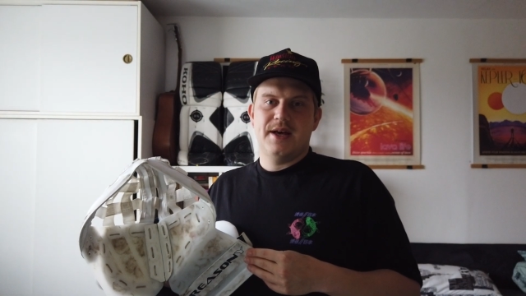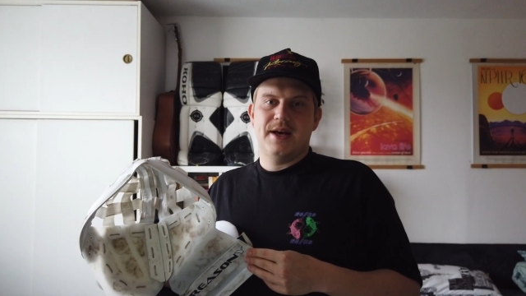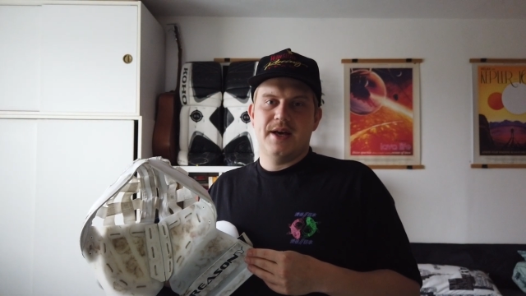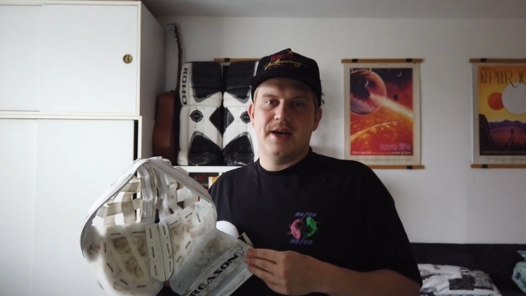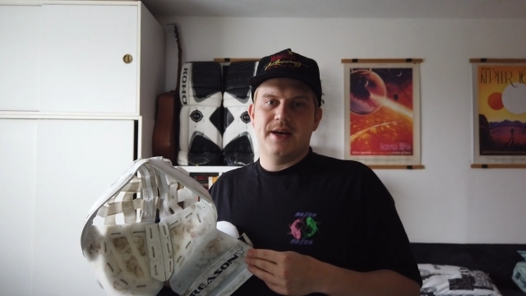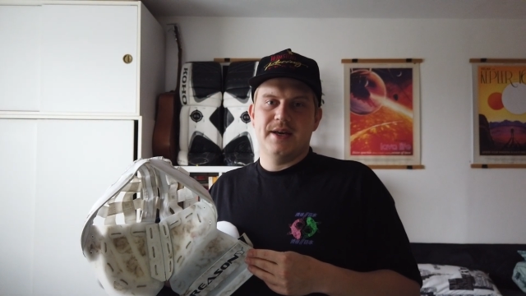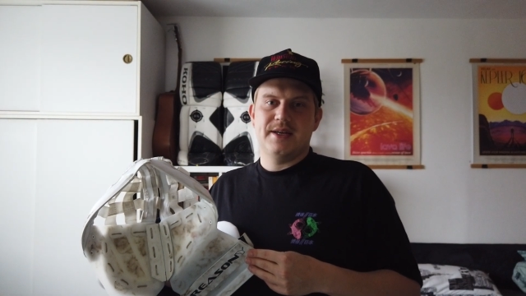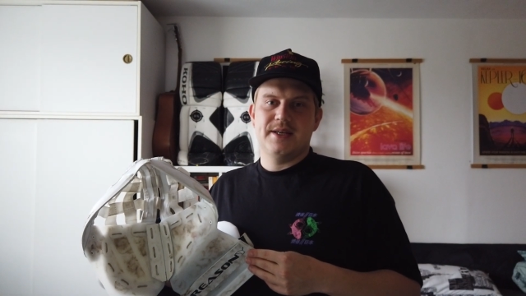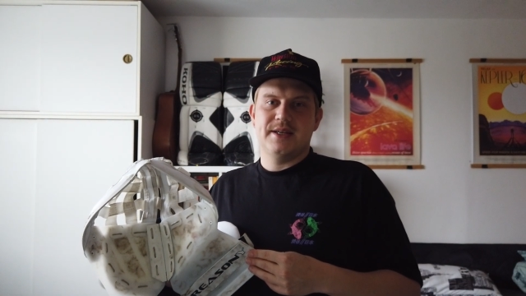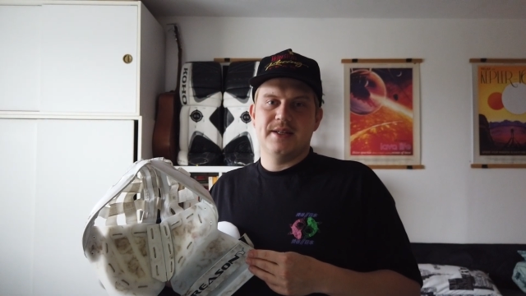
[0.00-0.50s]

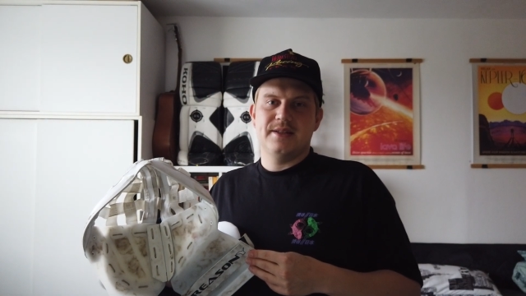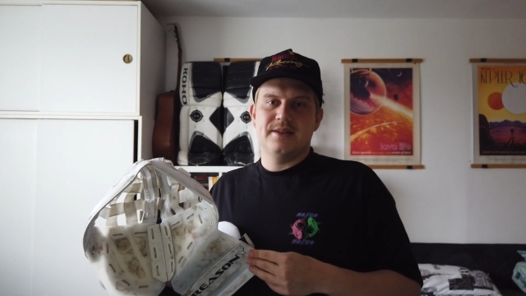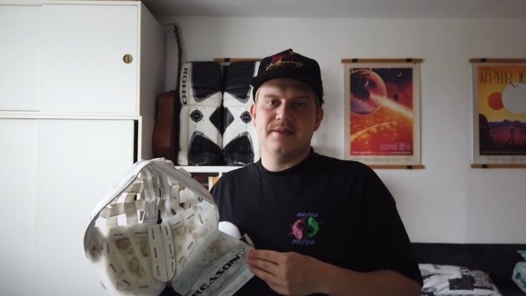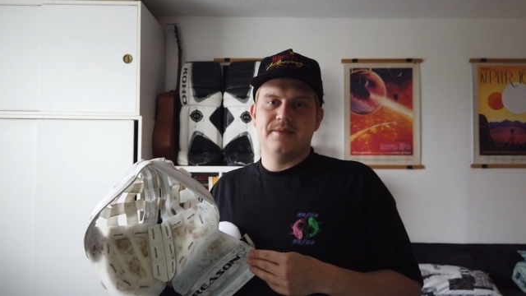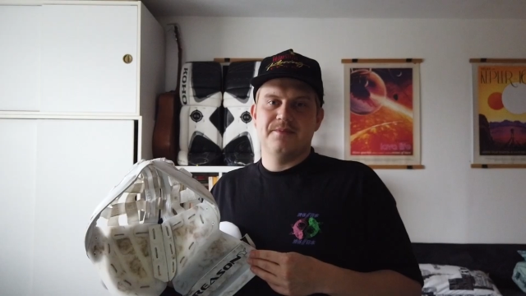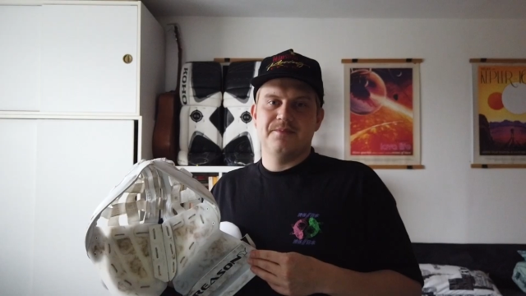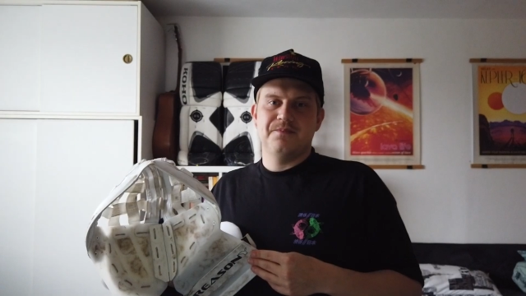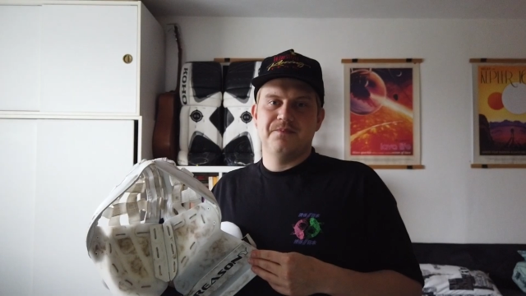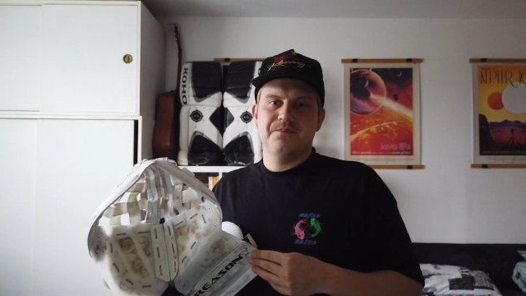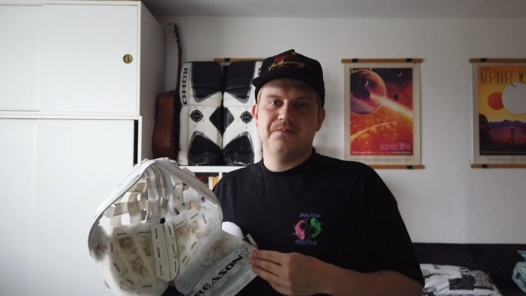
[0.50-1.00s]
I
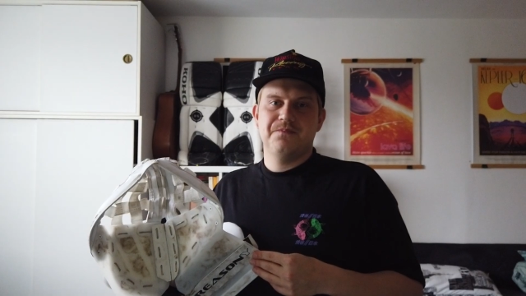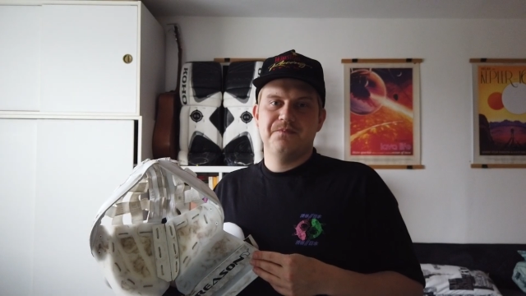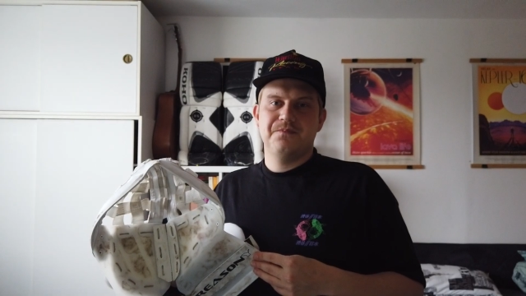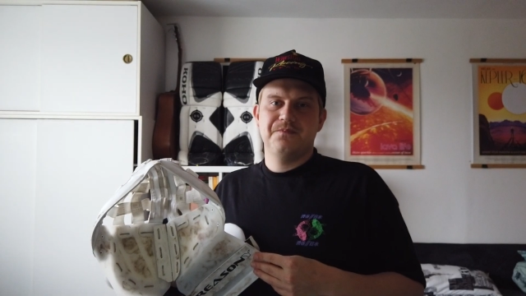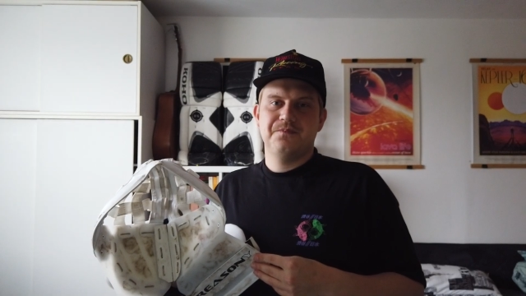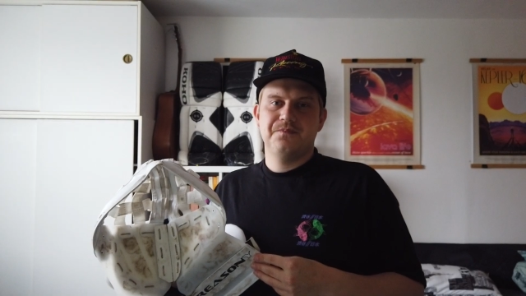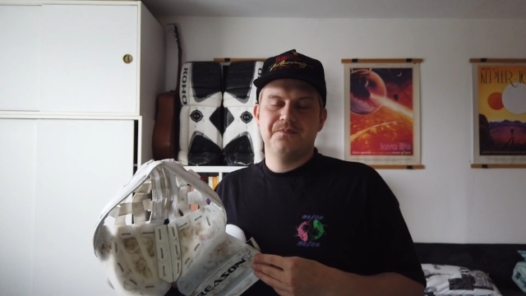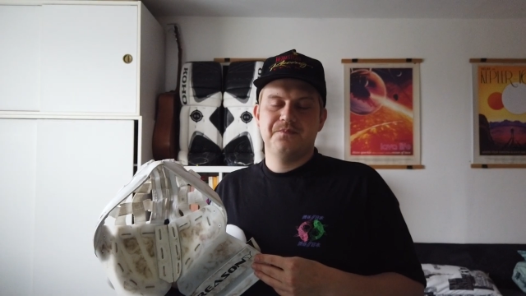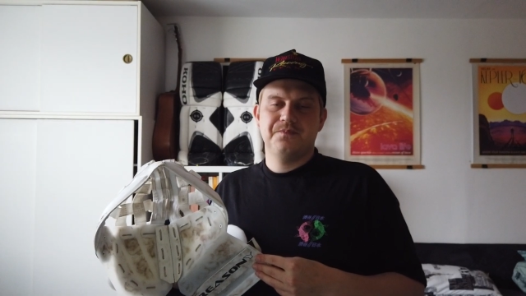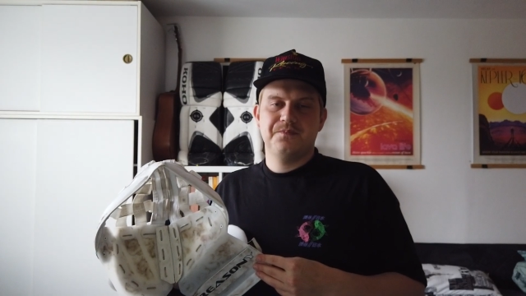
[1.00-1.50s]
can
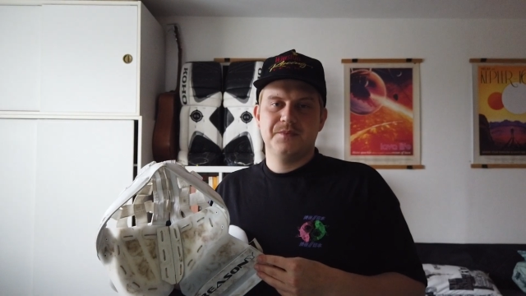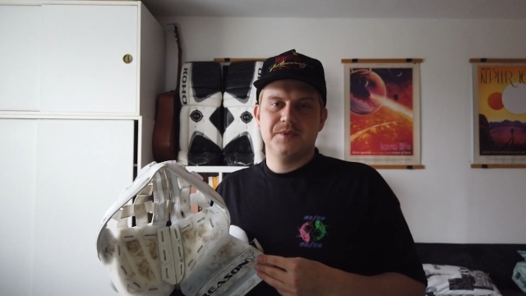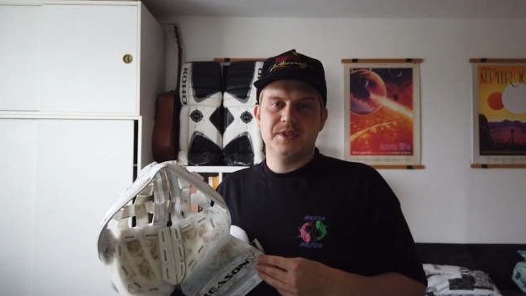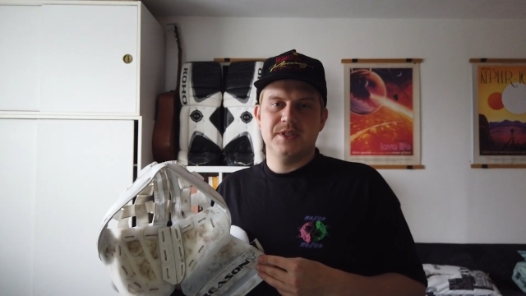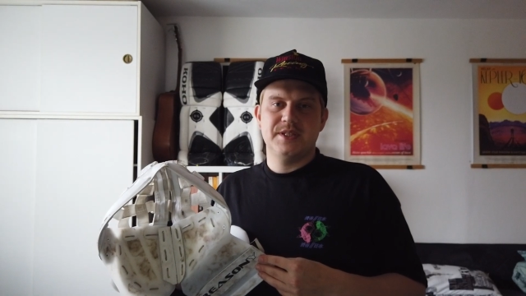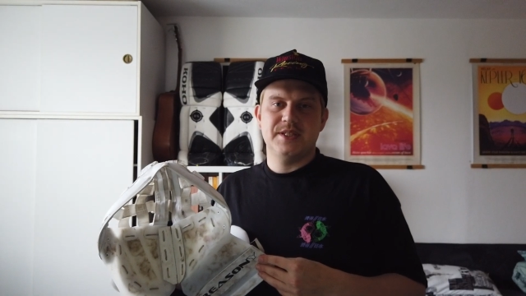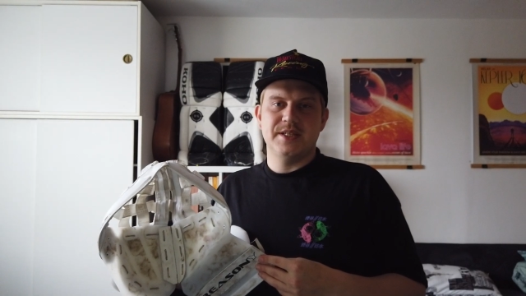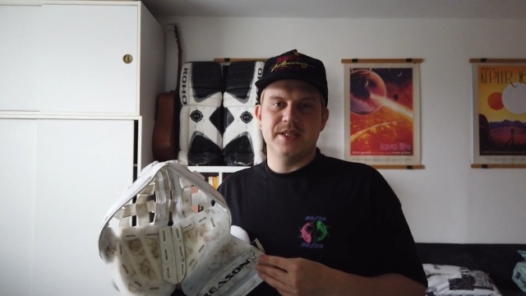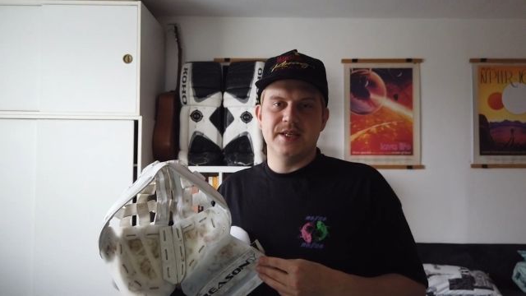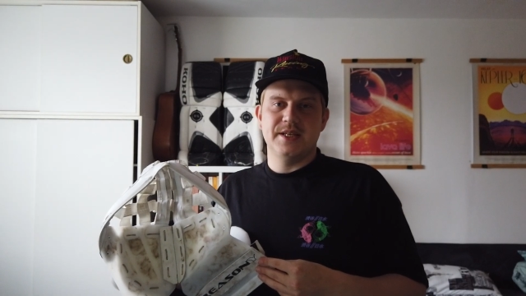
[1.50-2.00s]

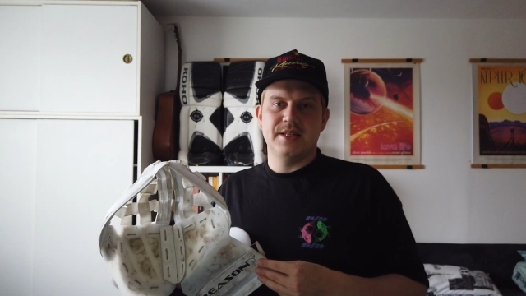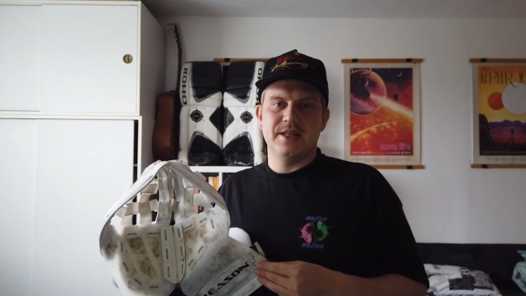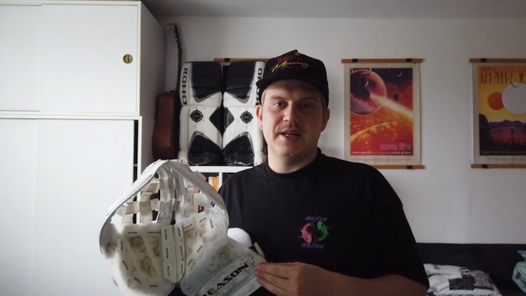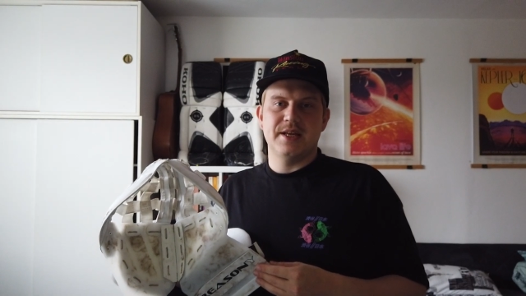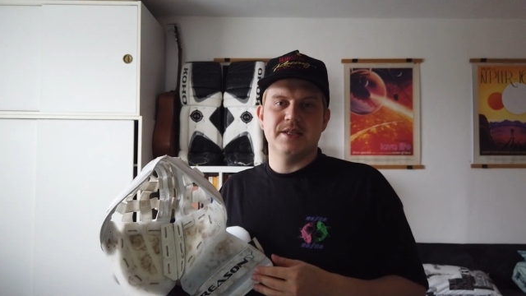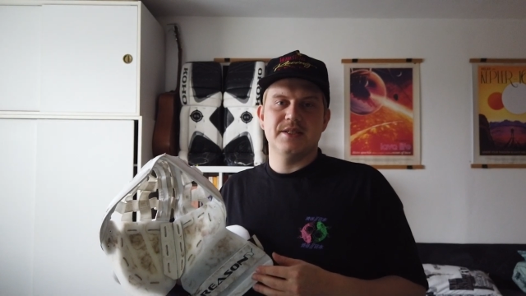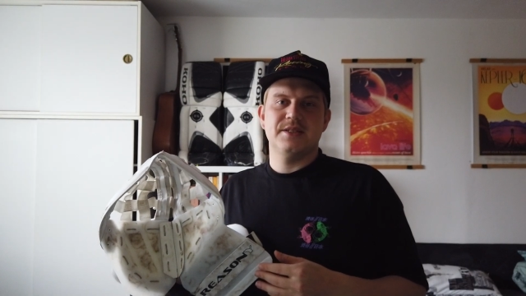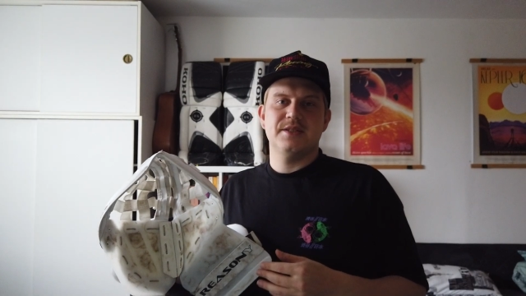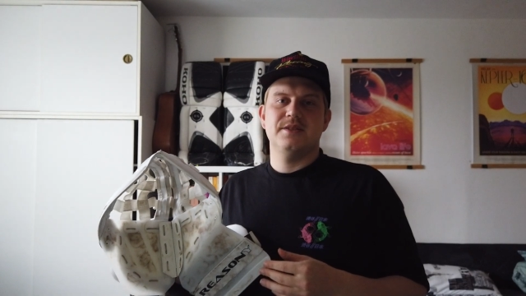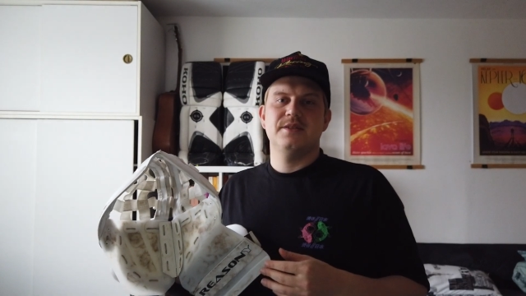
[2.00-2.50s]
see it
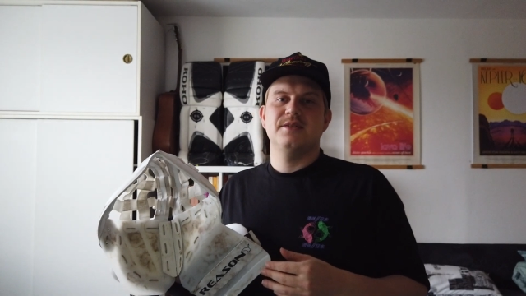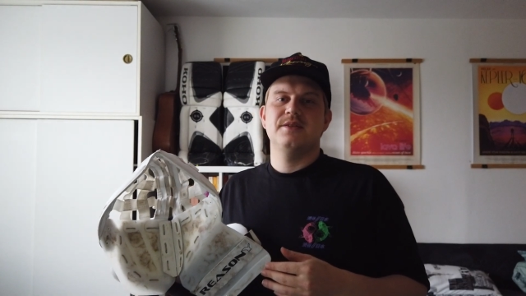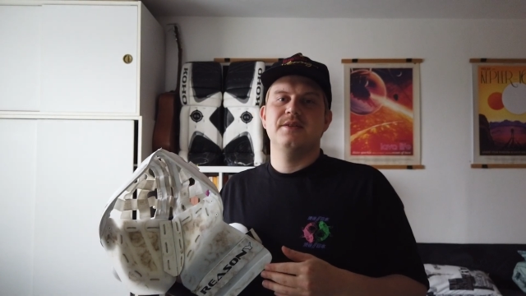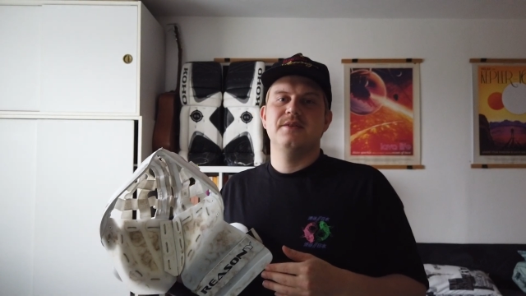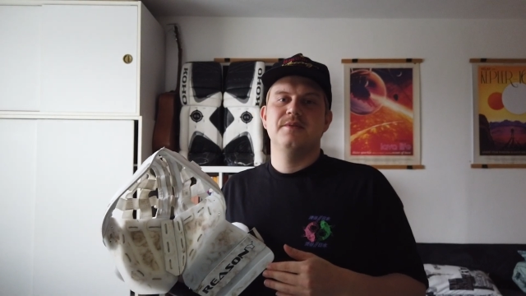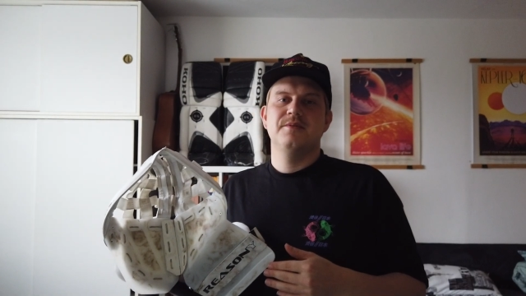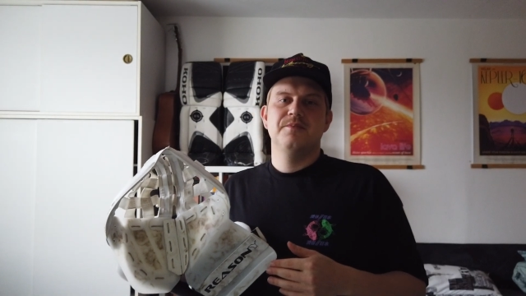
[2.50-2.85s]
as